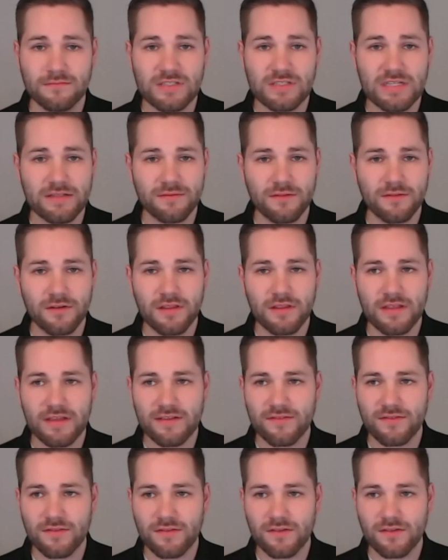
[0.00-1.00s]
See, look at
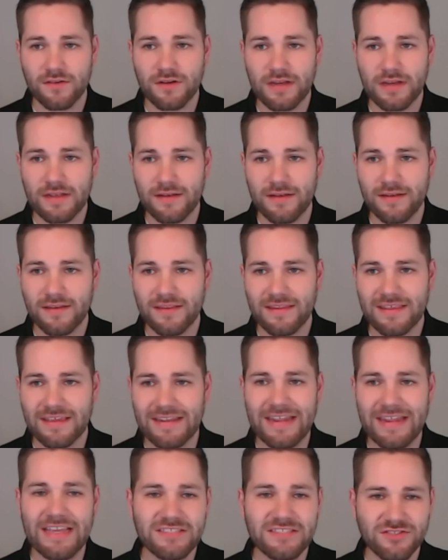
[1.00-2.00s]
this. You're
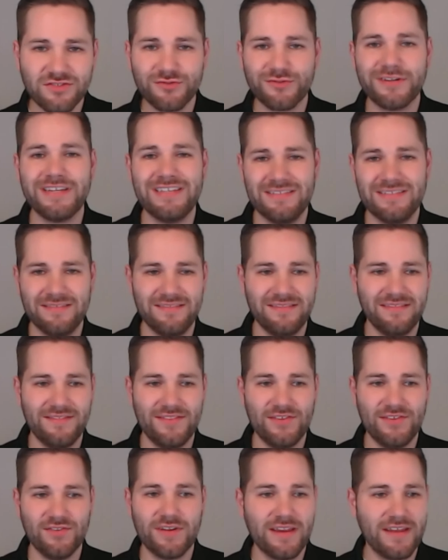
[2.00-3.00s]
getting history.
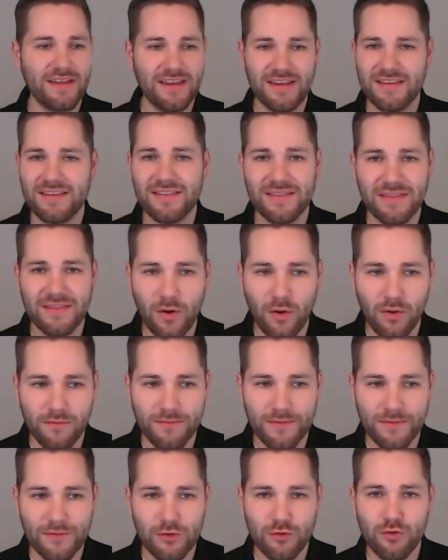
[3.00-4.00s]
You're getting
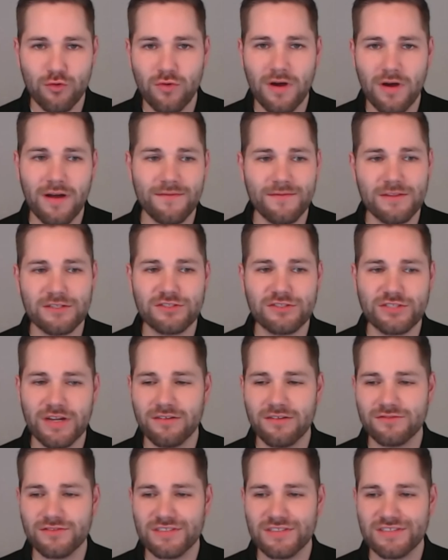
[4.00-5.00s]
overview of the
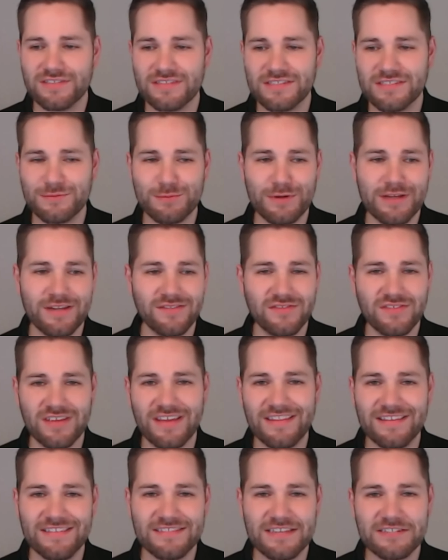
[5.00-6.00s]
challenges in the space.
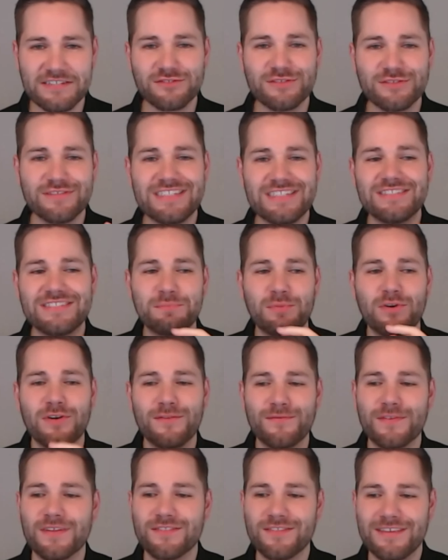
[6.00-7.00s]
And this actually leads
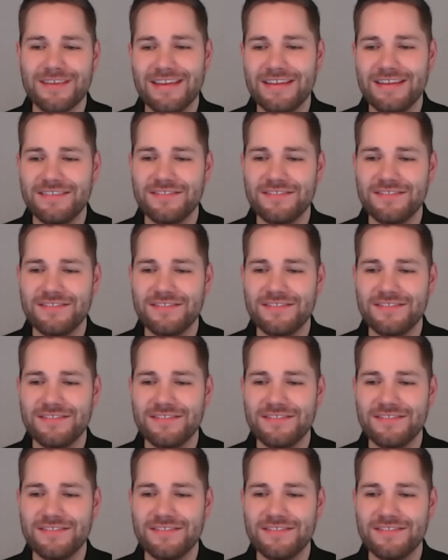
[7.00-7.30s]
perfectly